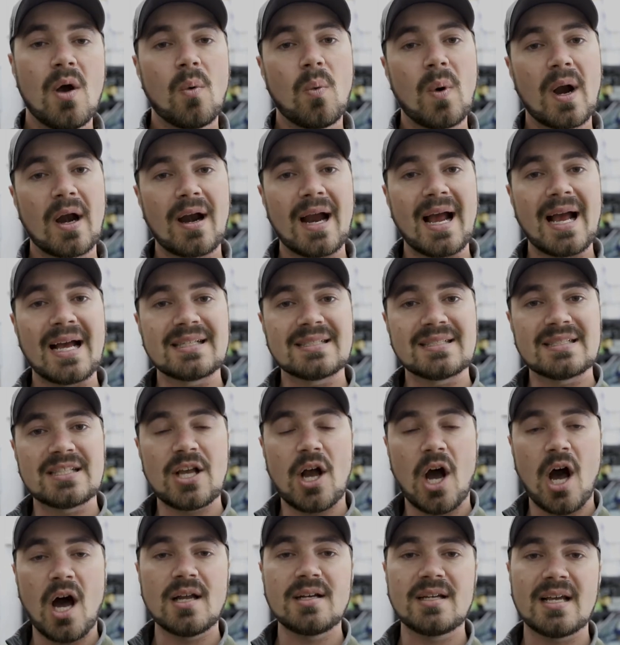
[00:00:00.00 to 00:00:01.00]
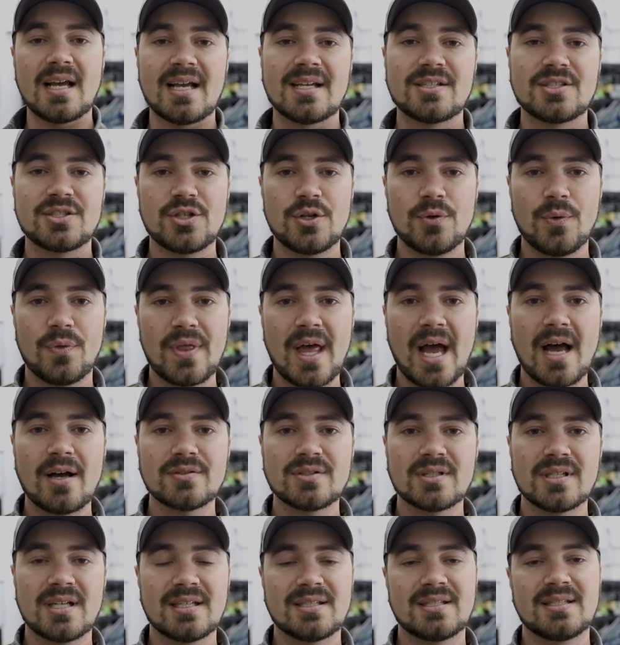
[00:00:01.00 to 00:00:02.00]
Whereas the Honda
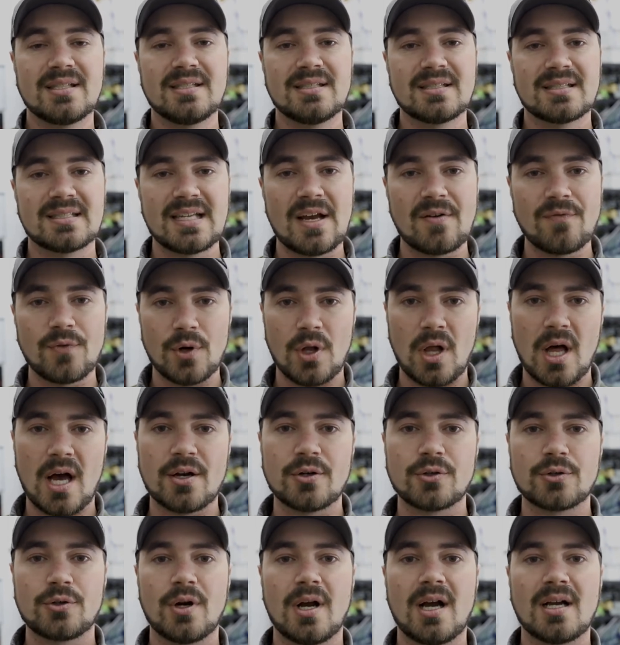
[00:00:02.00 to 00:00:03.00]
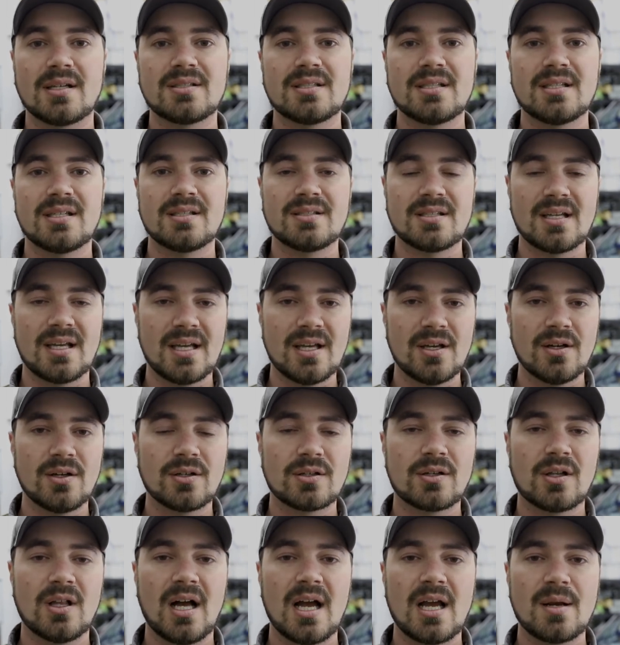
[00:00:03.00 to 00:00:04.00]
S2000 has seen several autocrosses, a
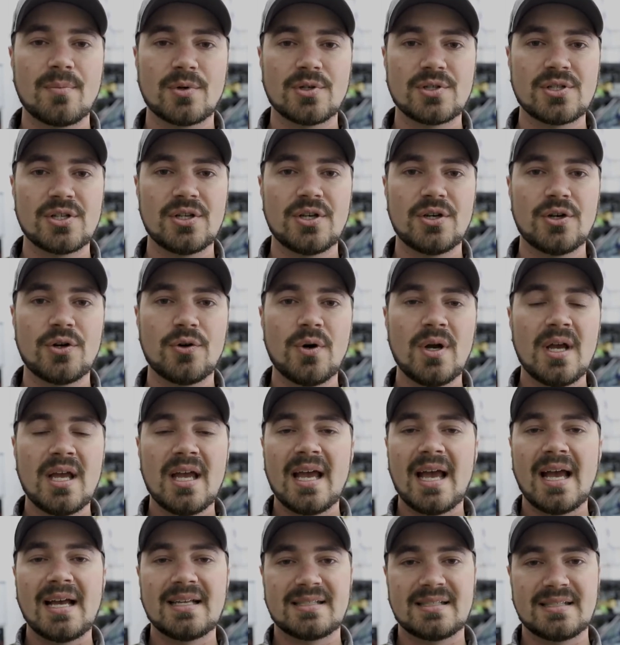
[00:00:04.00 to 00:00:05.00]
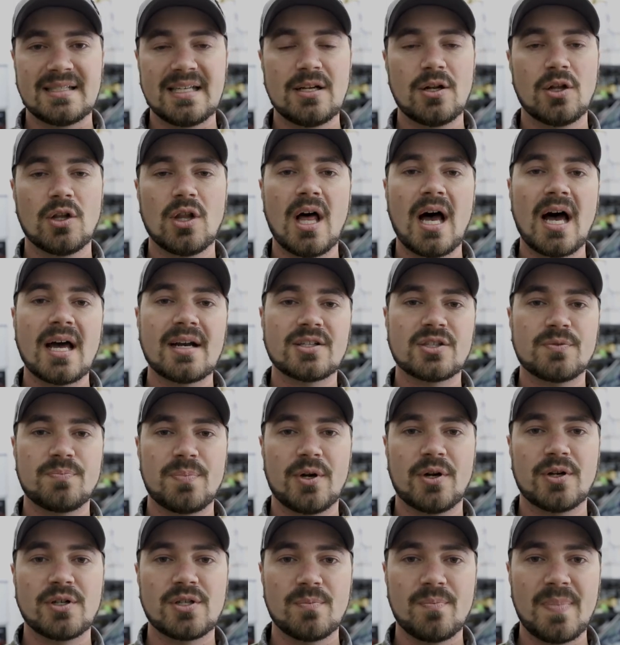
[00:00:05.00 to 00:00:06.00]
hill climb or two, has seen a lot of
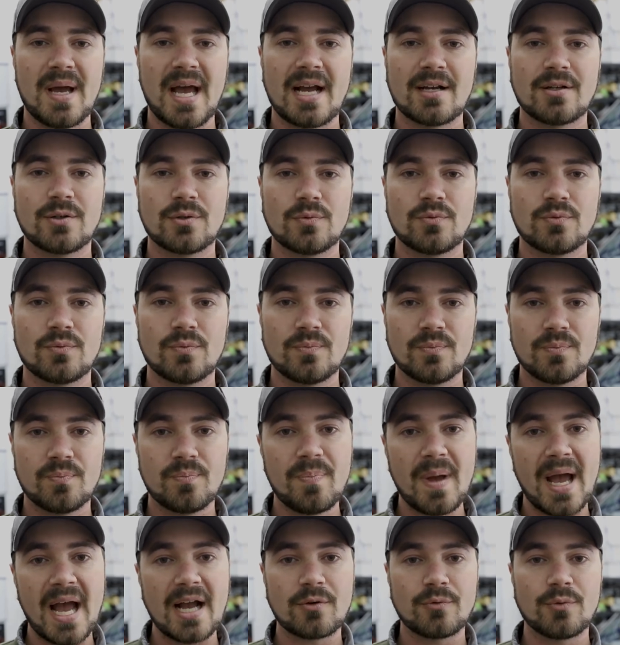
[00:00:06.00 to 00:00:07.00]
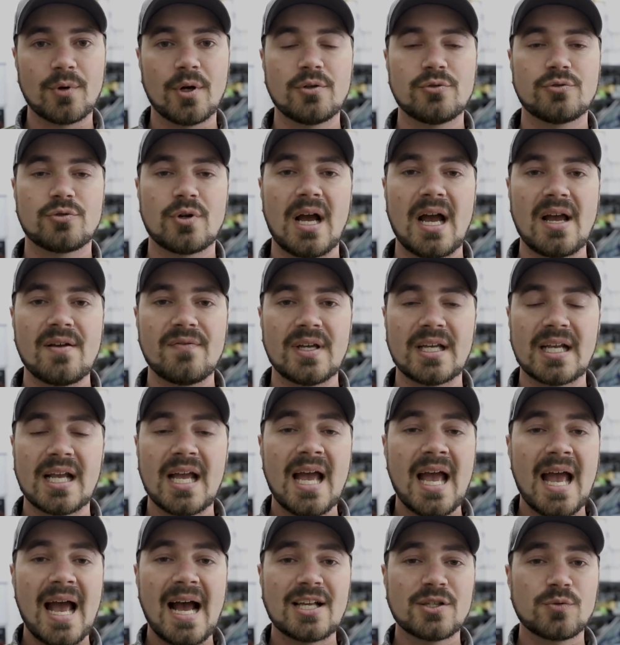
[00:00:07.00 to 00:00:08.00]
spirited back road driving,
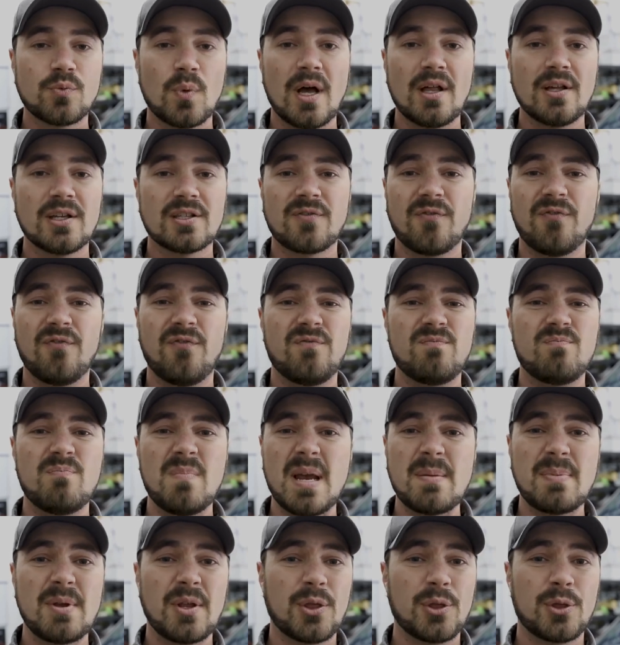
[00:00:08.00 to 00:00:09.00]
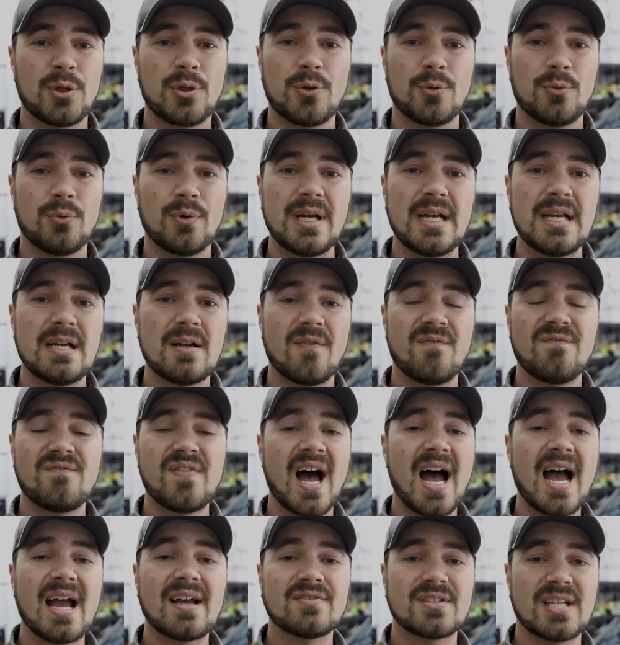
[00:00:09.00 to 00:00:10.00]
as well as maybe 3 to
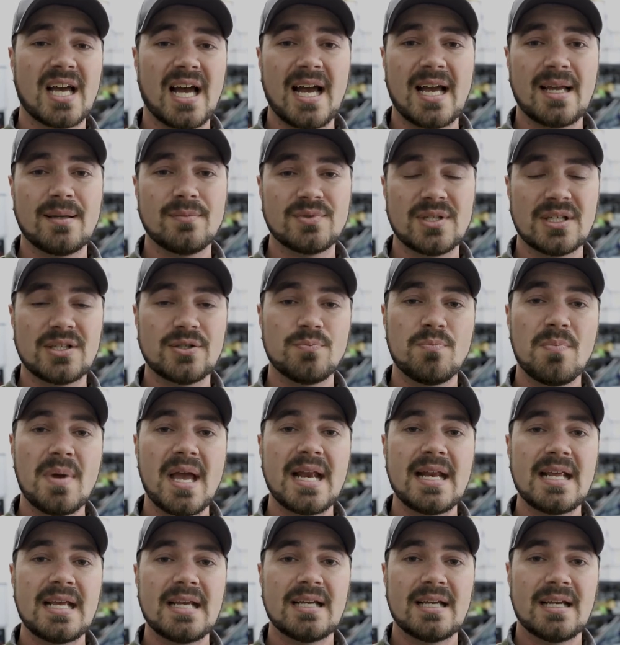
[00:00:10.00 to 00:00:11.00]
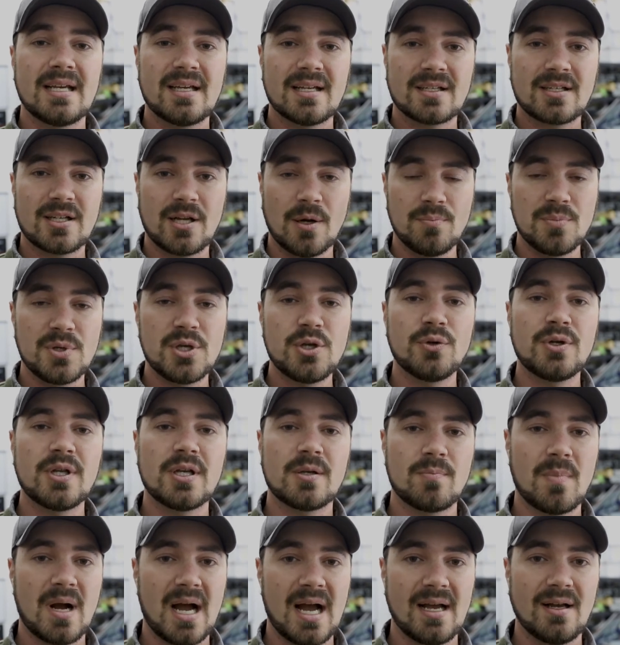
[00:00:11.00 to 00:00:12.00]
5 times as many
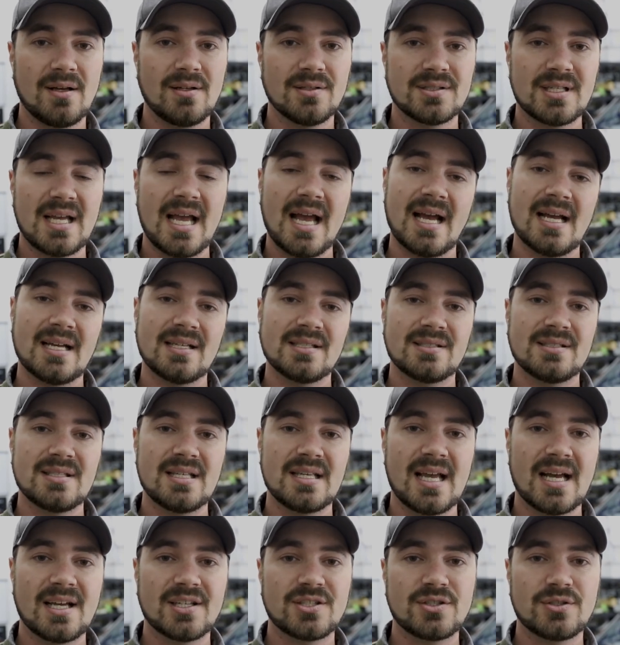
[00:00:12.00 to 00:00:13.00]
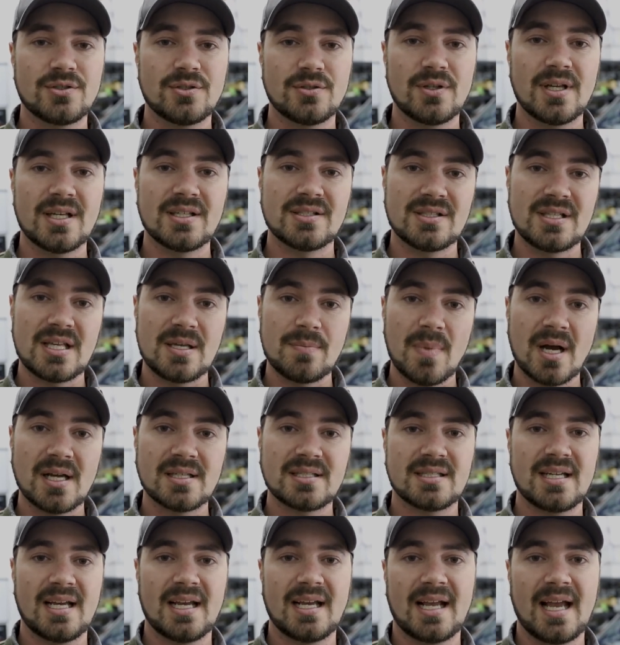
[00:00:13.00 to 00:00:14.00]
commuting miles as the
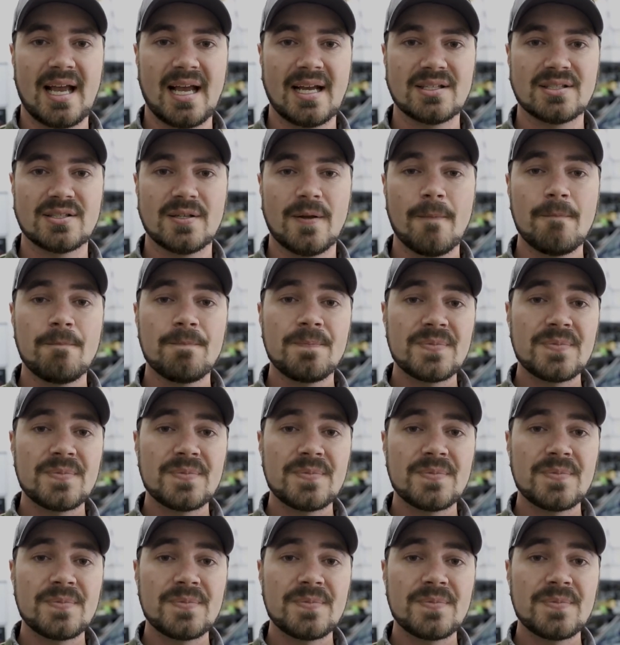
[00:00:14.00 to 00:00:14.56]
Mustang has.